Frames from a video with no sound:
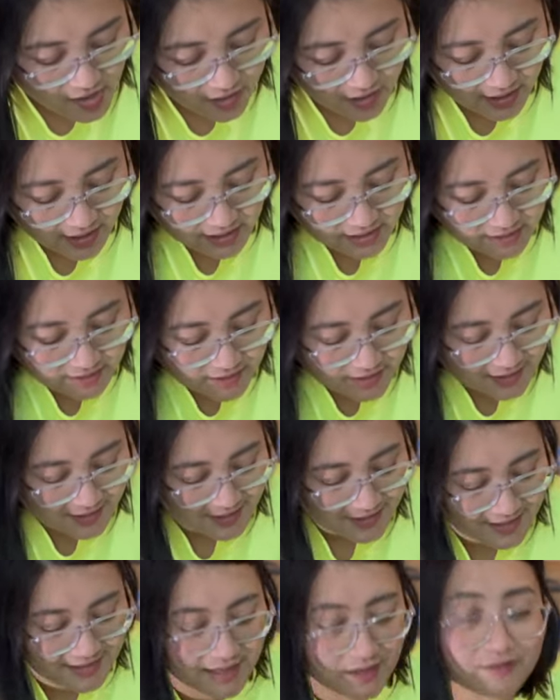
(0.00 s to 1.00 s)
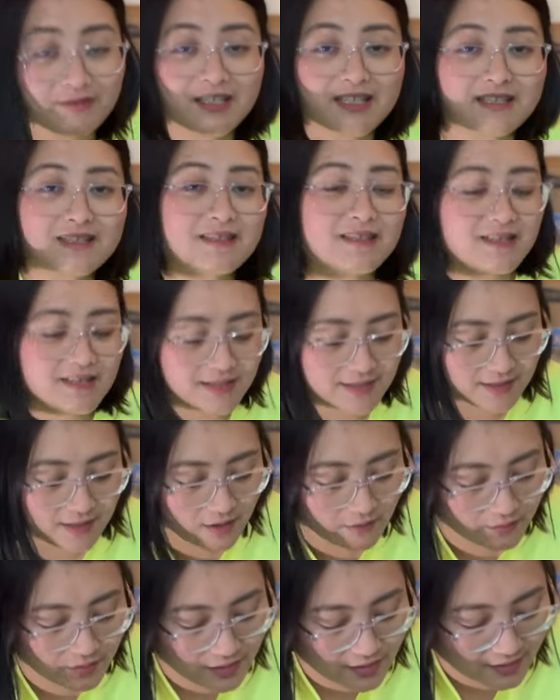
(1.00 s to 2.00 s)
okay, it doesn't sound like this,
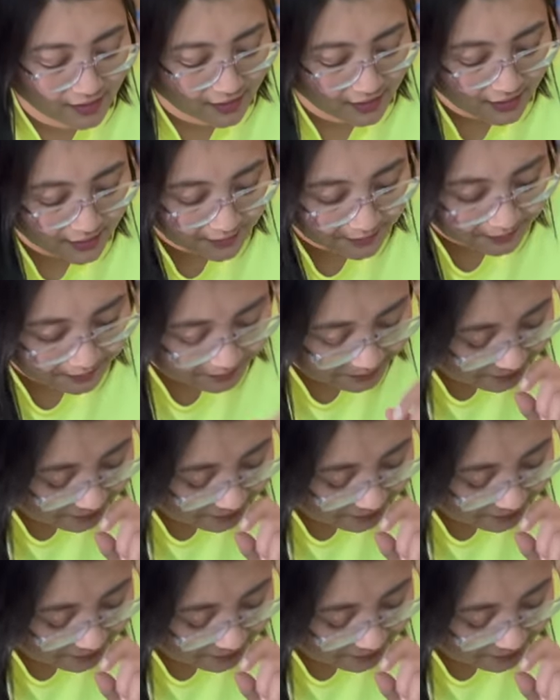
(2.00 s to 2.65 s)
obviously.